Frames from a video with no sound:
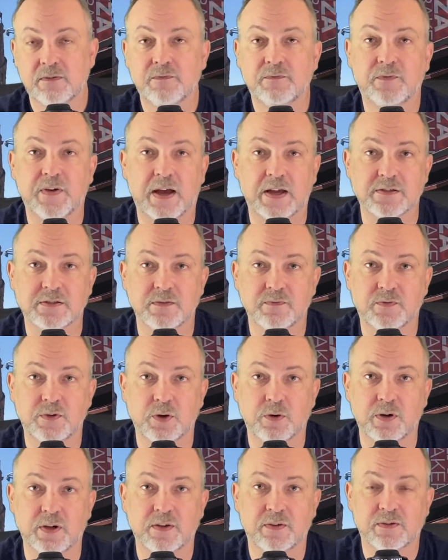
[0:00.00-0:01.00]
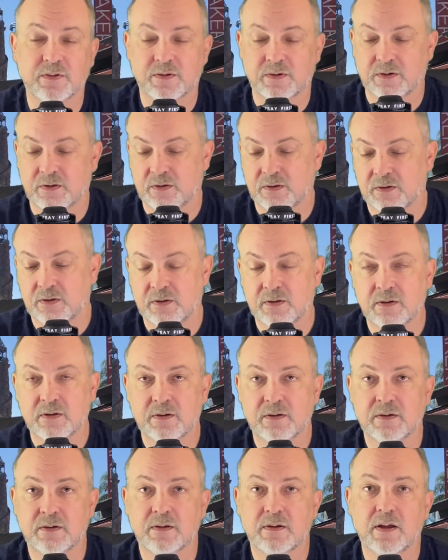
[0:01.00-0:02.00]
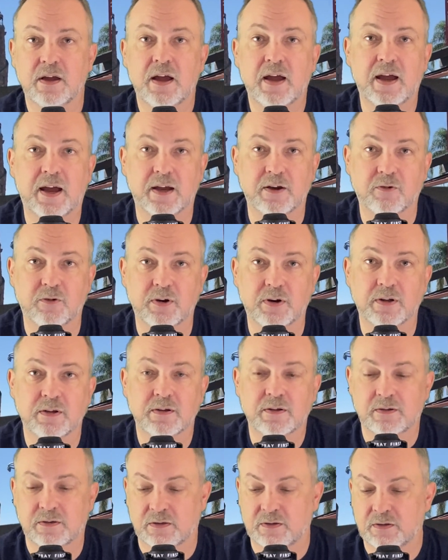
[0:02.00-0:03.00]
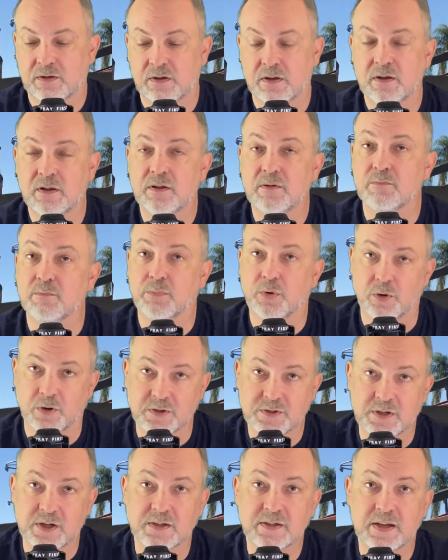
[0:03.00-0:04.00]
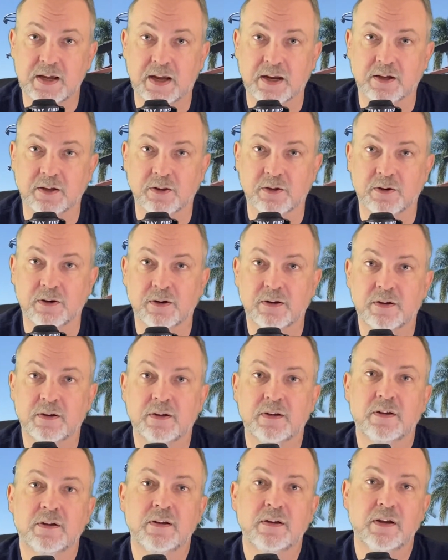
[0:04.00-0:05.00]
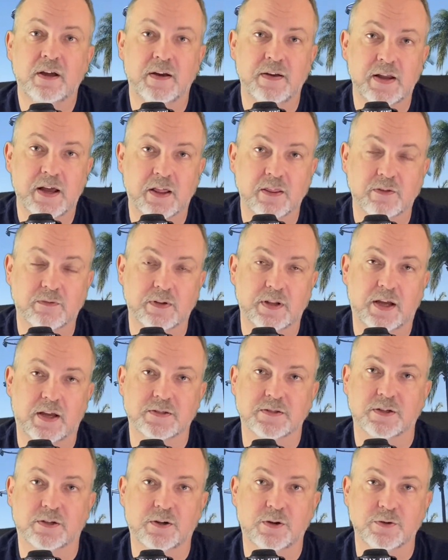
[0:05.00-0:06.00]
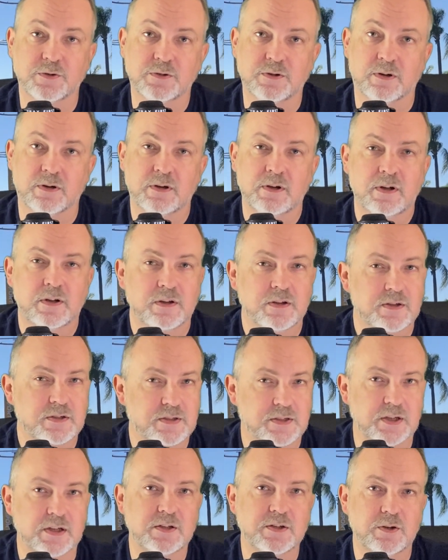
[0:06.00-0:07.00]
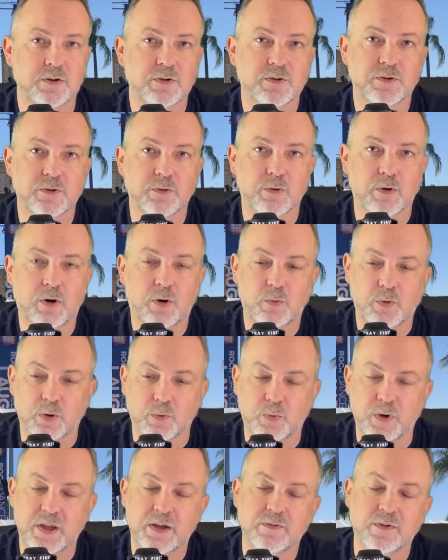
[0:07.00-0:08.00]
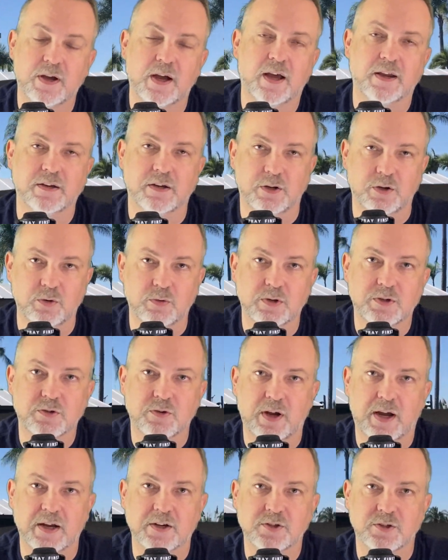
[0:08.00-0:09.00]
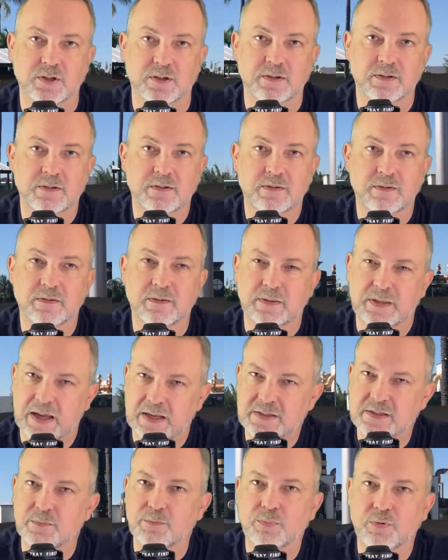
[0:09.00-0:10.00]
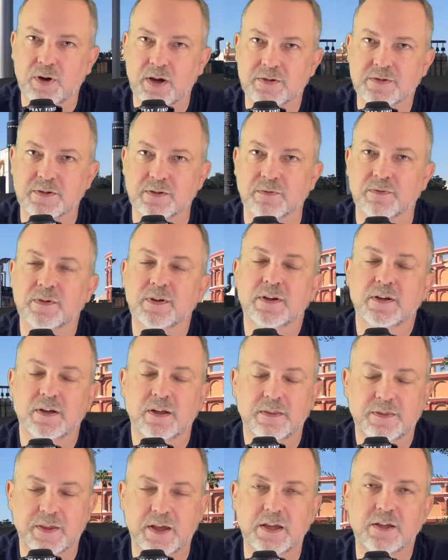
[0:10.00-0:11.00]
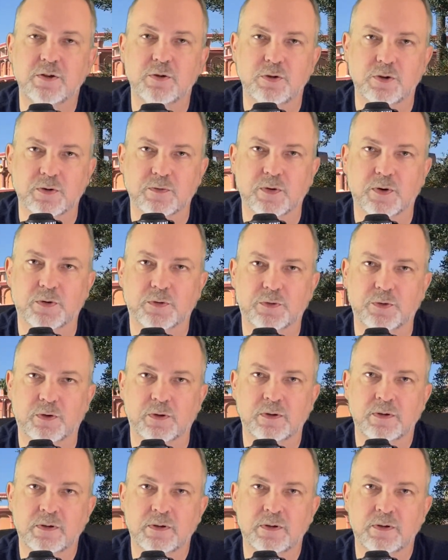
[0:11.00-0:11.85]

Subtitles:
Fast and Furious, Hagrid, Bourne Stuntacular, and now the Velocicoaster. 6 years in a row where we have gotten a new attraction. That's impressive. Thank you, Universal.